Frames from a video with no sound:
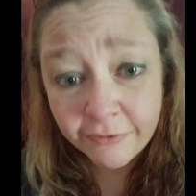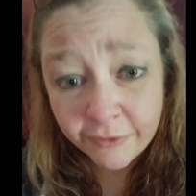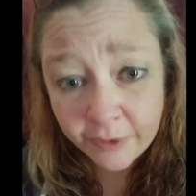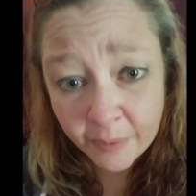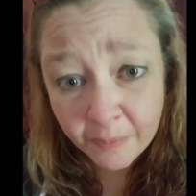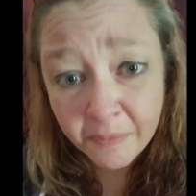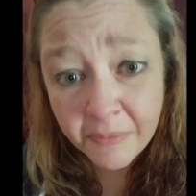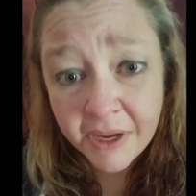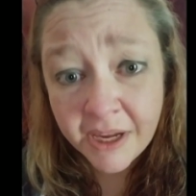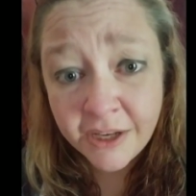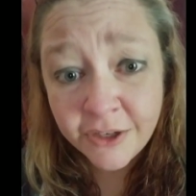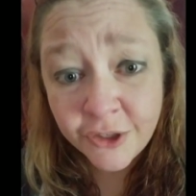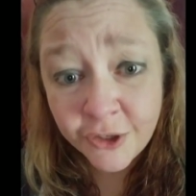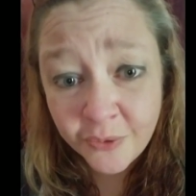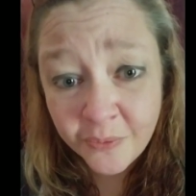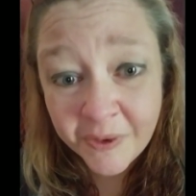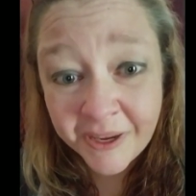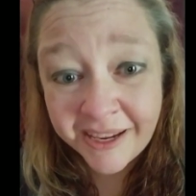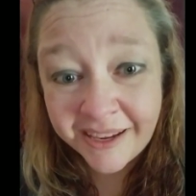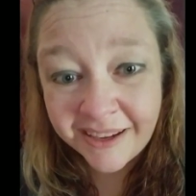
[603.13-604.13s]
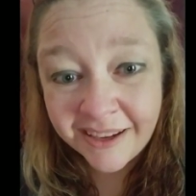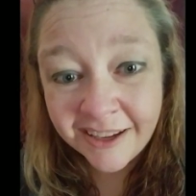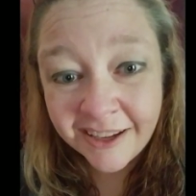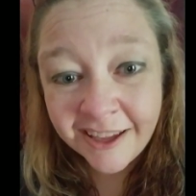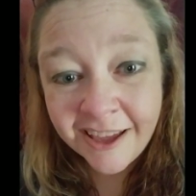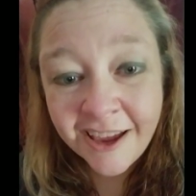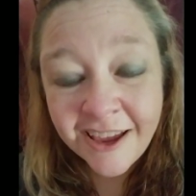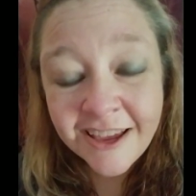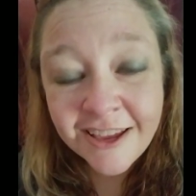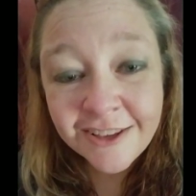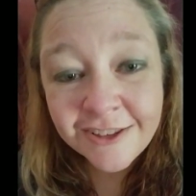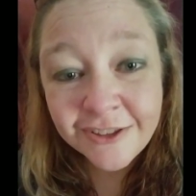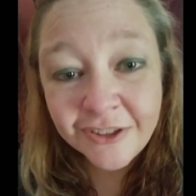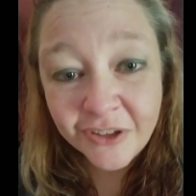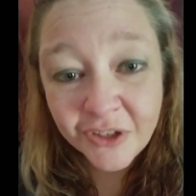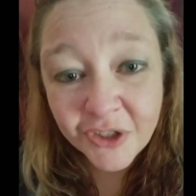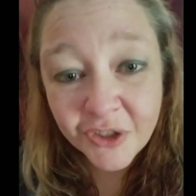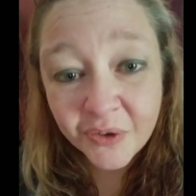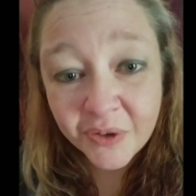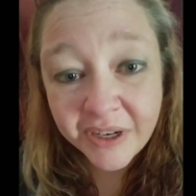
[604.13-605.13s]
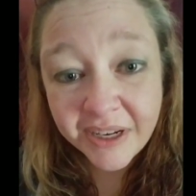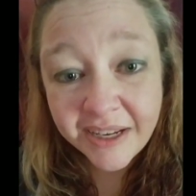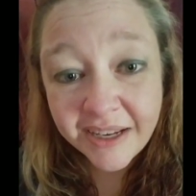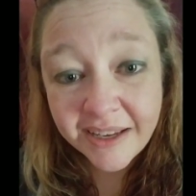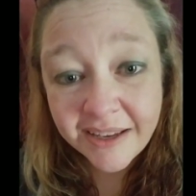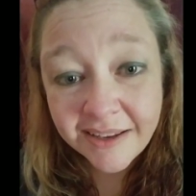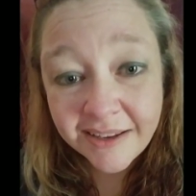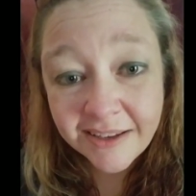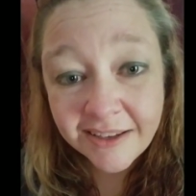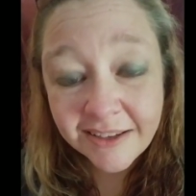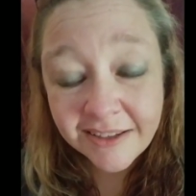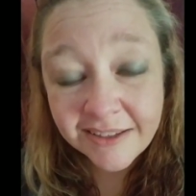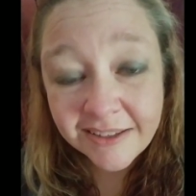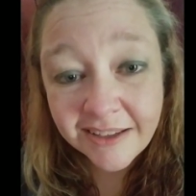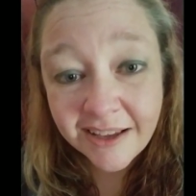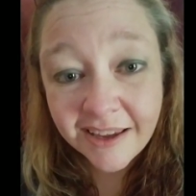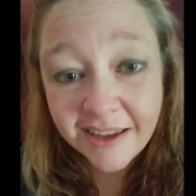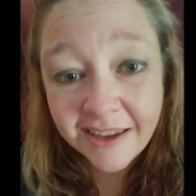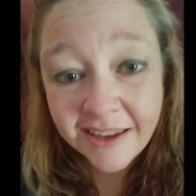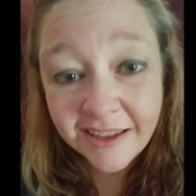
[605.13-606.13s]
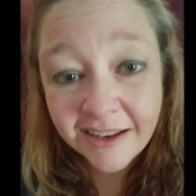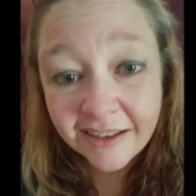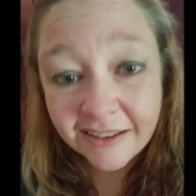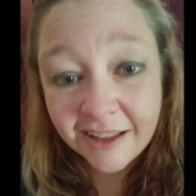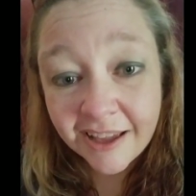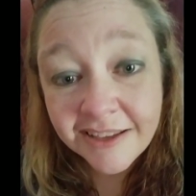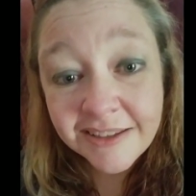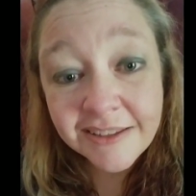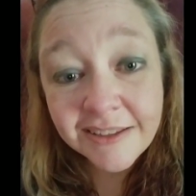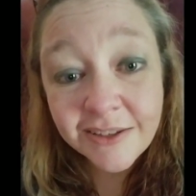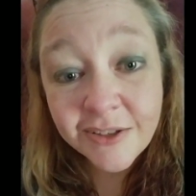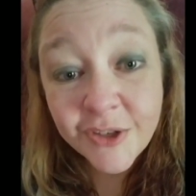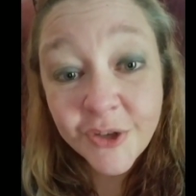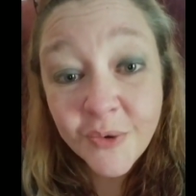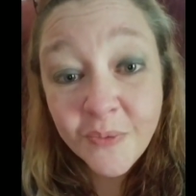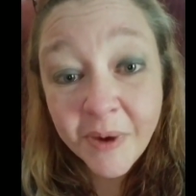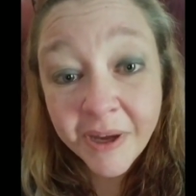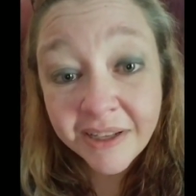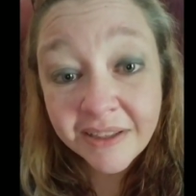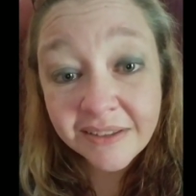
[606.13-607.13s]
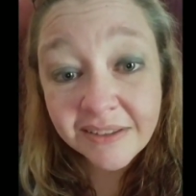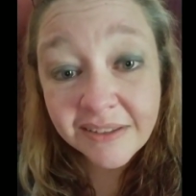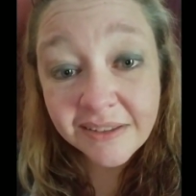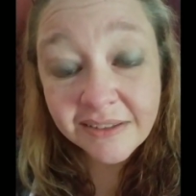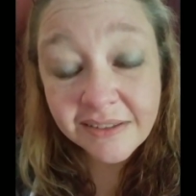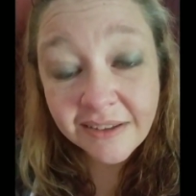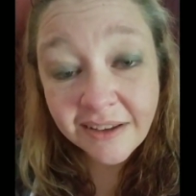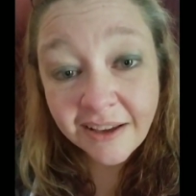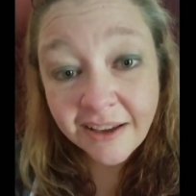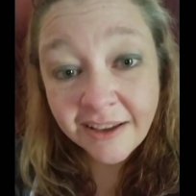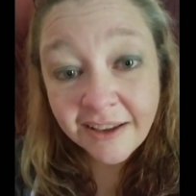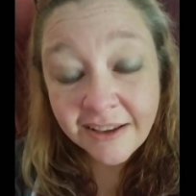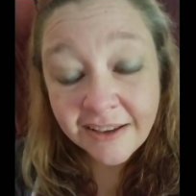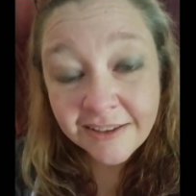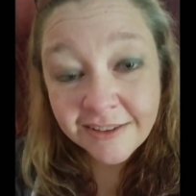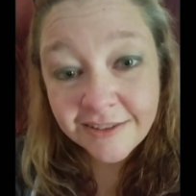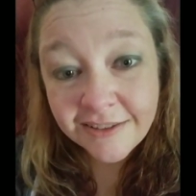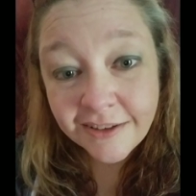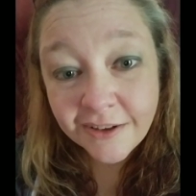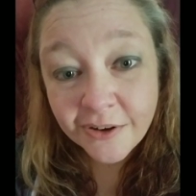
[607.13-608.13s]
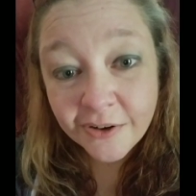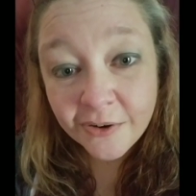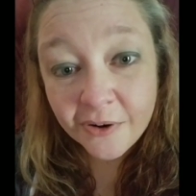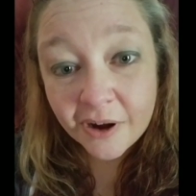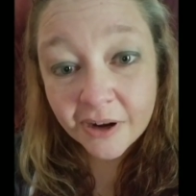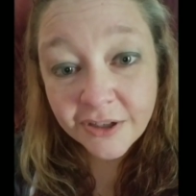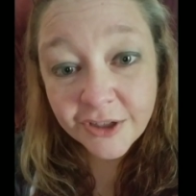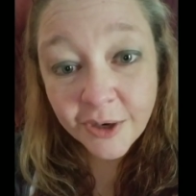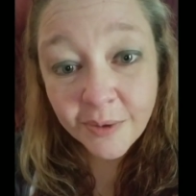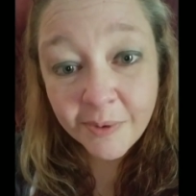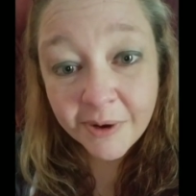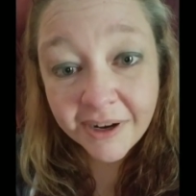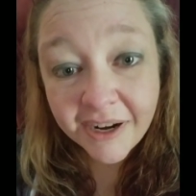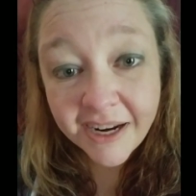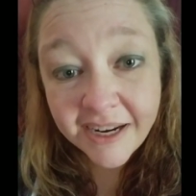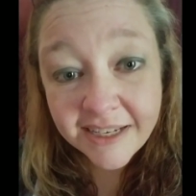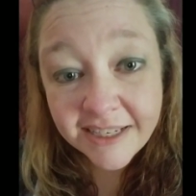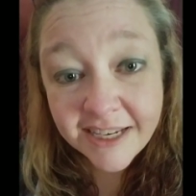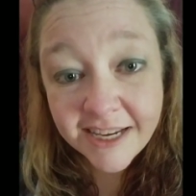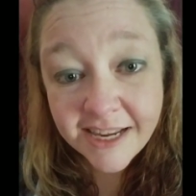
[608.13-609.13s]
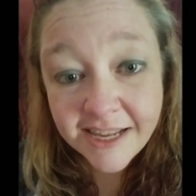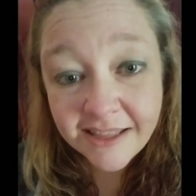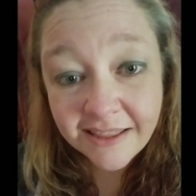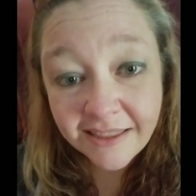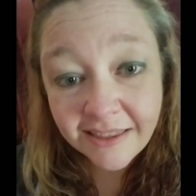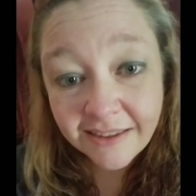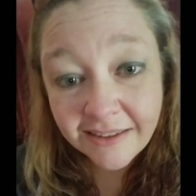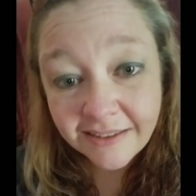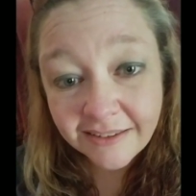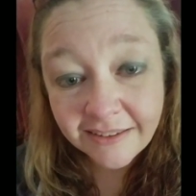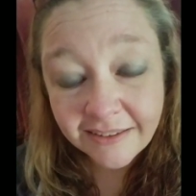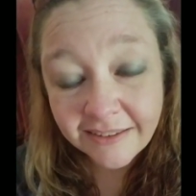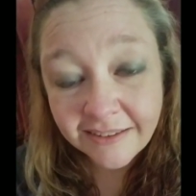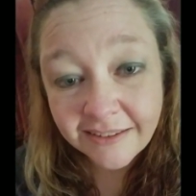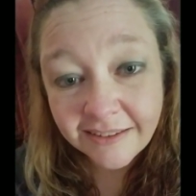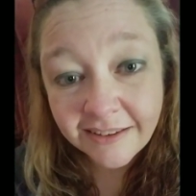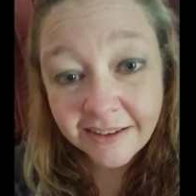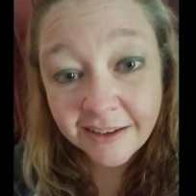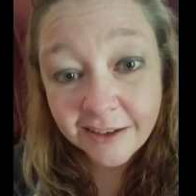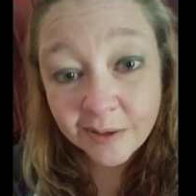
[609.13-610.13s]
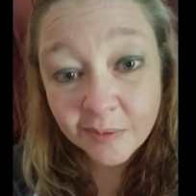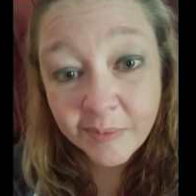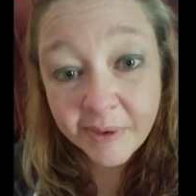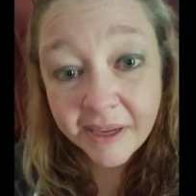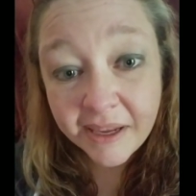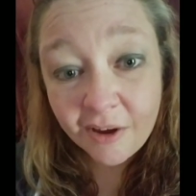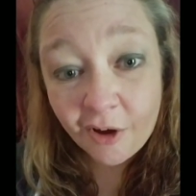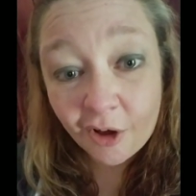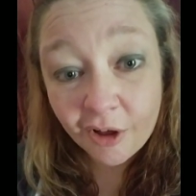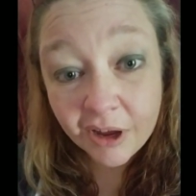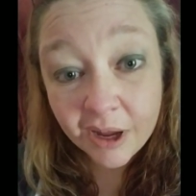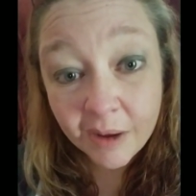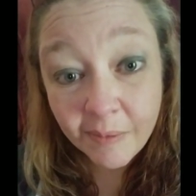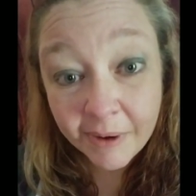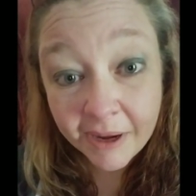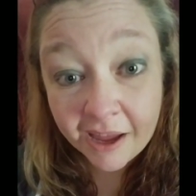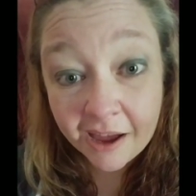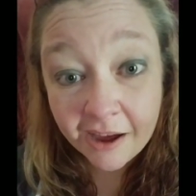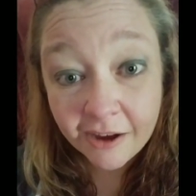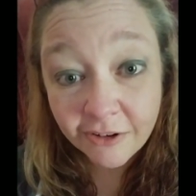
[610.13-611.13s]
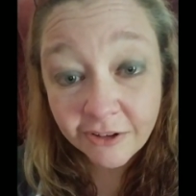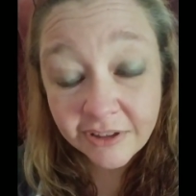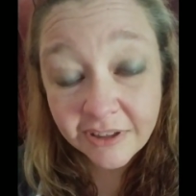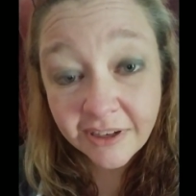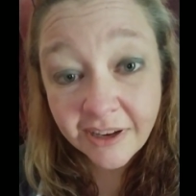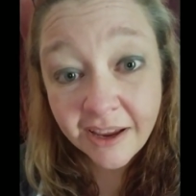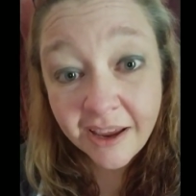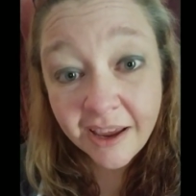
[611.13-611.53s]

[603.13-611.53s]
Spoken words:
from me to me. Surgery is in less than 2 months. So October 19th, it'll be all coming out,